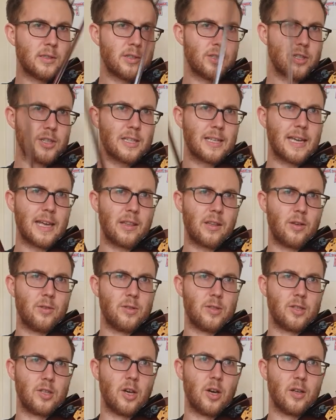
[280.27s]
Just to get those
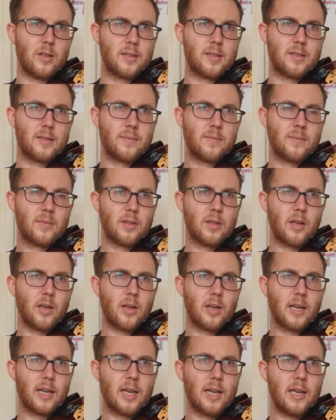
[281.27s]
dots,
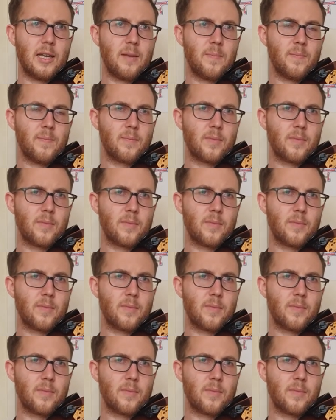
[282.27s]
okay?